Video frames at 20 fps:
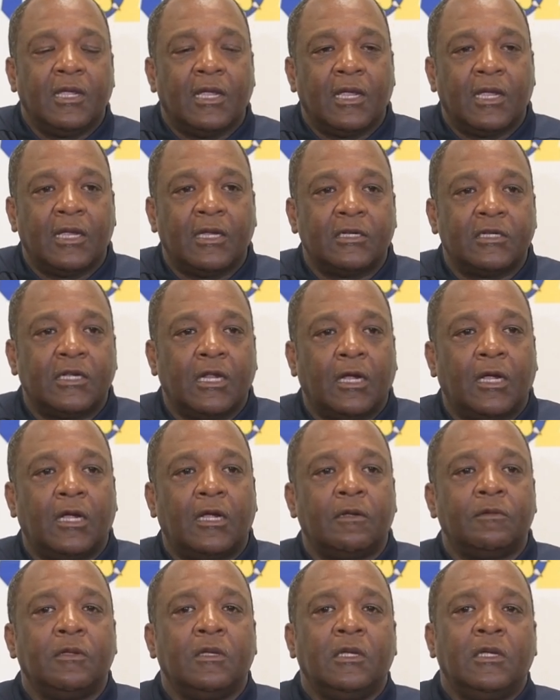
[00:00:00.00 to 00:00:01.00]
And
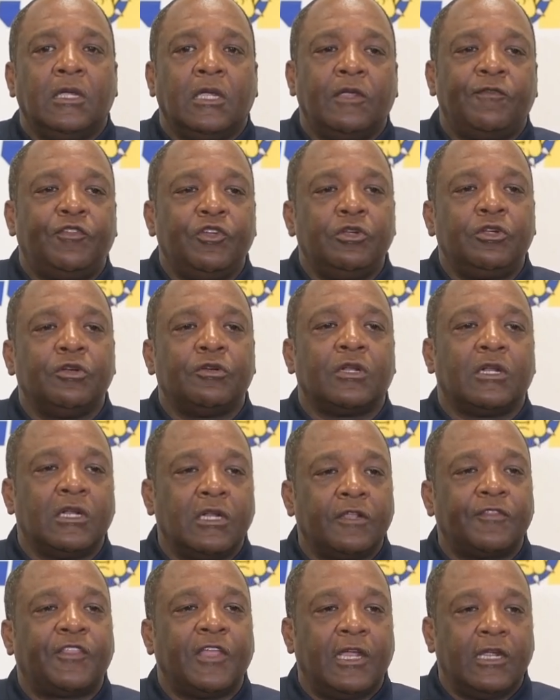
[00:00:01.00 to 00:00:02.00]
if you do the
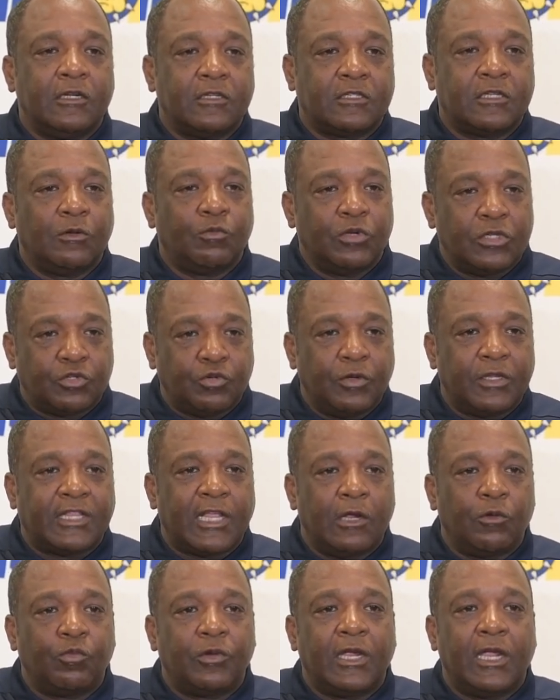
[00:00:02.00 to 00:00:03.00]
little things, which we
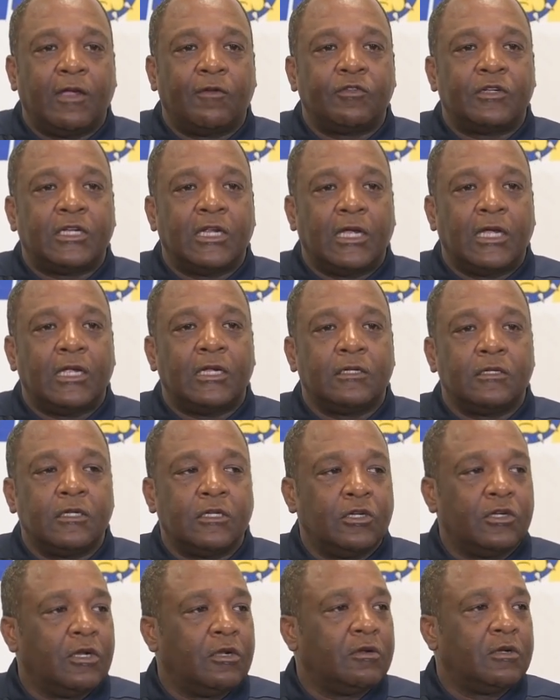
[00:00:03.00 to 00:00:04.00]
think we have done,
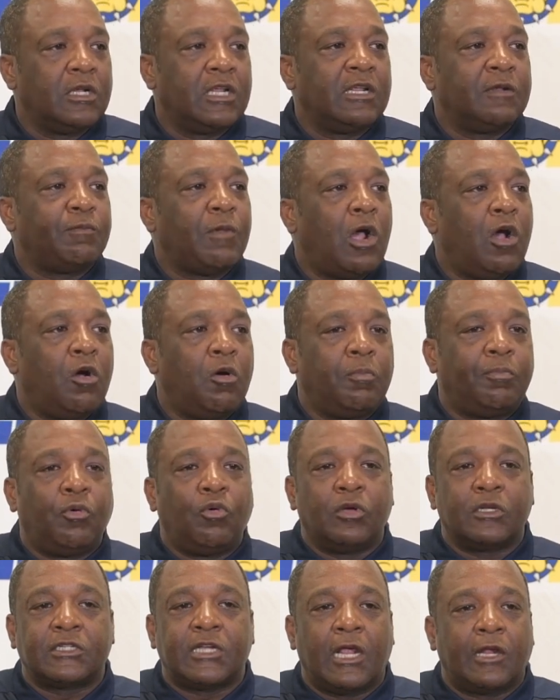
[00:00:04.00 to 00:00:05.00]
you know, it all
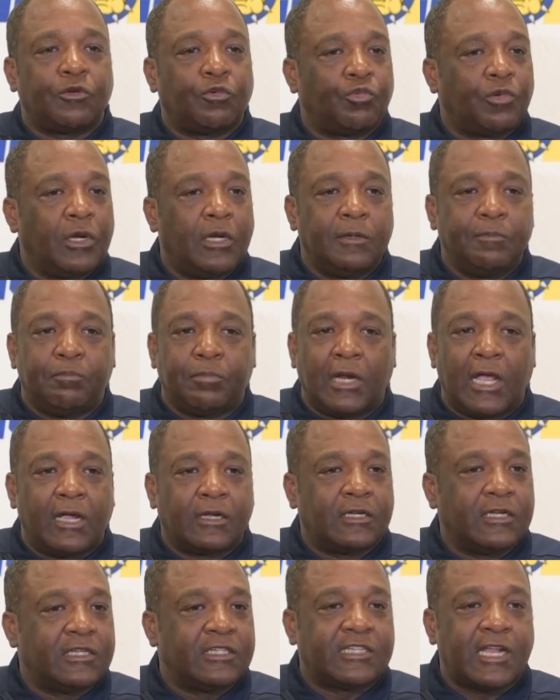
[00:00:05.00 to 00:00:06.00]
boils down to run,
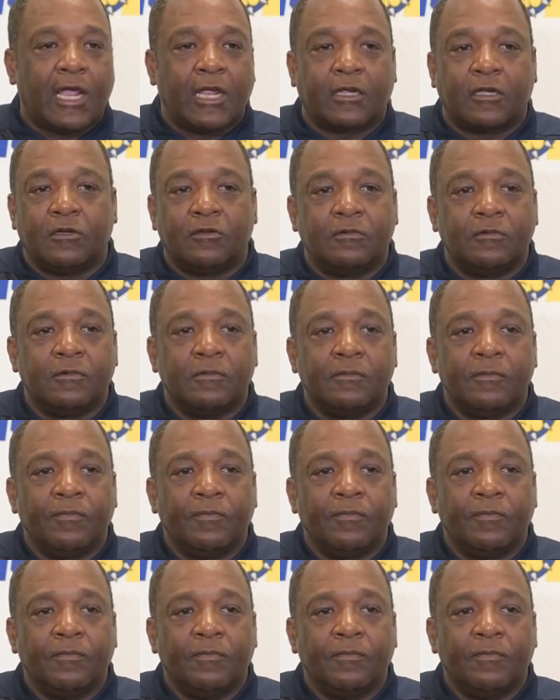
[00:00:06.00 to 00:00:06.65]
block, and tackle.